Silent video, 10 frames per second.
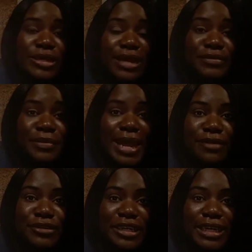are not from
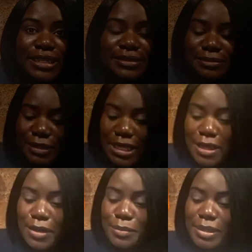Africa.
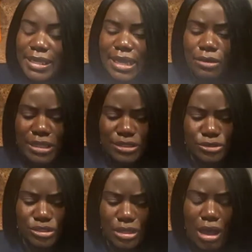But yeah, oh, these
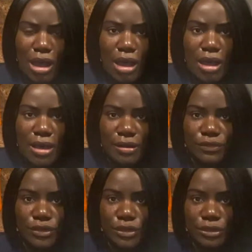are
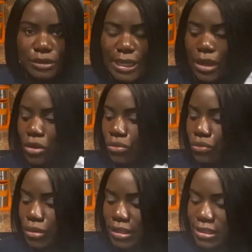soft. They are
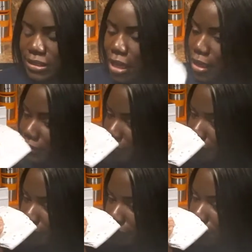really soft.
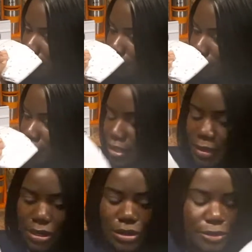
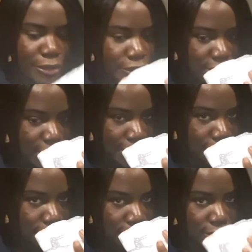Am I the only person
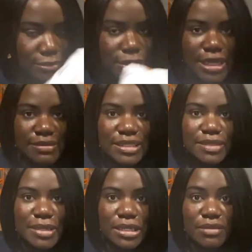that loves the
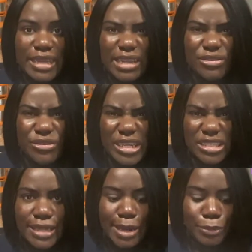smell of like
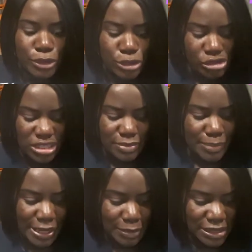fresh diapers or just
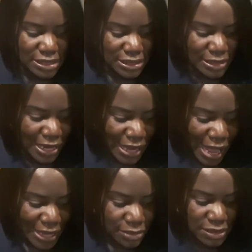baby like
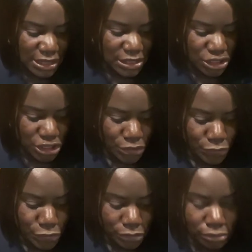items in
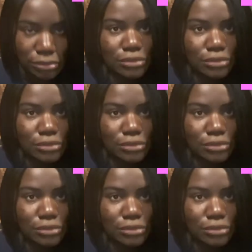general?